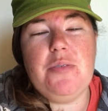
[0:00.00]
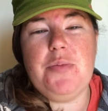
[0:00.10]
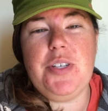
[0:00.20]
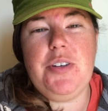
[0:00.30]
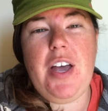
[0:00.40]

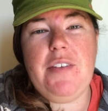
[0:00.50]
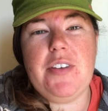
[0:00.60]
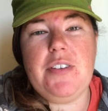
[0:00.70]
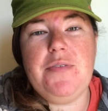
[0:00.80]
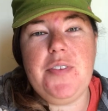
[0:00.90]
We have
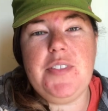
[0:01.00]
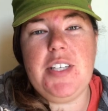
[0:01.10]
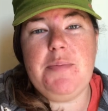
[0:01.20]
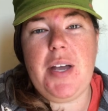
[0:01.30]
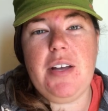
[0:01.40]
a
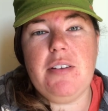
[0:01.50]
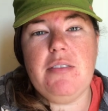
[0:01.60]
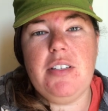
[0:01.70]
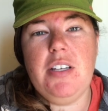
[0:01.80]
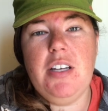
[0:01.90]

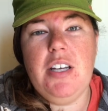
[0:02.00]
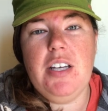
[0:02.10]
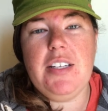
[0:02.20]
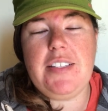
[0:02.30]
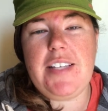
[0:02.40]
15-pound
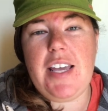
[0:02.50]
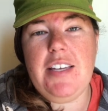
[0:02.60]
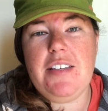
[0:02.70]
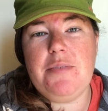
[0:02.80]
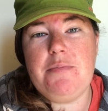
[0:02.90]

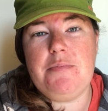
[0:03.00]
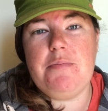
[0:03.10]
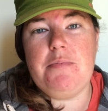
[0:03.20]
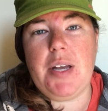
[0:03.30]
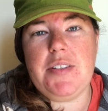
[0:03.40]
tank
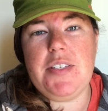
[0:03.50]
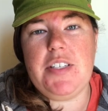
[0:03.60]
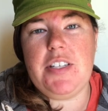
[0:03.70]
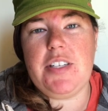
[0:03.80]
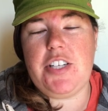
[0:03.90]
mounted
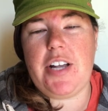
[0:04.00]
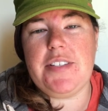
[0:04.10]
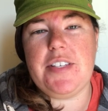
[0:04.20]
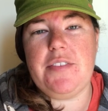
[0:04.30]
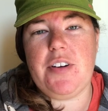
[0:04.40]
to the
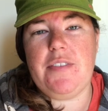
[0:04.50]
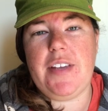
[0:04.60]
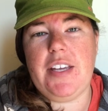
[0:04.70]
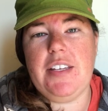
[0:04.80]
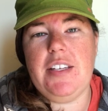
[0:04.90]
chassis of our
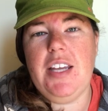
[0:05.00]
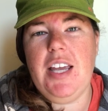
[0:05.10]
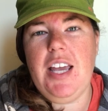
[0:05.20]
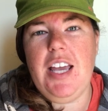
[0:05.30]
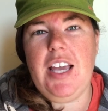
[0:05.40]
van,
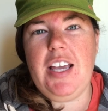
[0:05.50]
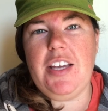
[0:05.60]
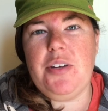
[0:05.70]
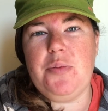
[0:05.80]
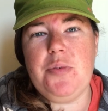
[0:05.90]

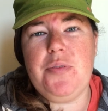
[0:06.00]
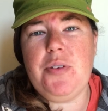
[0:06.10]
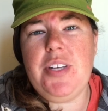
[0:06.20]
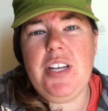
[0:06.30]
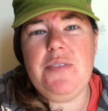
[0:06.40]
and we've
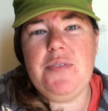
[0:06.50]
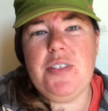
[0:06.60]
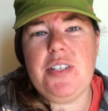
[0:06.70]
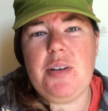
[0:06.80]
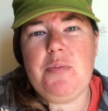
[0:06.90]
only had to
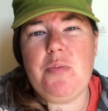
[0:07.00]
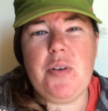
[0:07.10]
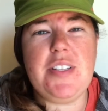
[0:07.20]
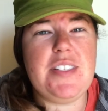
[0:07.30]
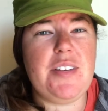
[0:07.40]
fill it up
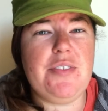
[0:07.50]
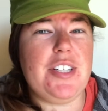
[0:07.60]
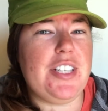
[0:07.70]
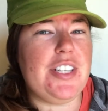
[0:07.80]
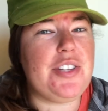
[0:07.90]
once
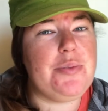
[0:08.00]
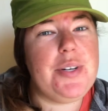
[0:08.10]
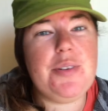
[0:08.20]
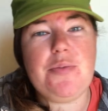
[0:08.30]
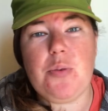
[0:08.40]
every
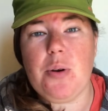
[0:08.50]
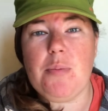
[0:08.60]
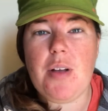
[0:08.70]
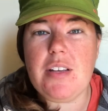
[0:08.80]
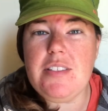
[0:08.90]
3 to 4
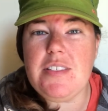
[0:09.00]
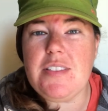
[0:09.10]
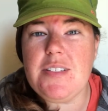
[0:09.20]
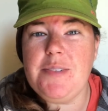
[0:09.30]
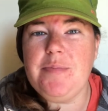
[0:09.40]
months.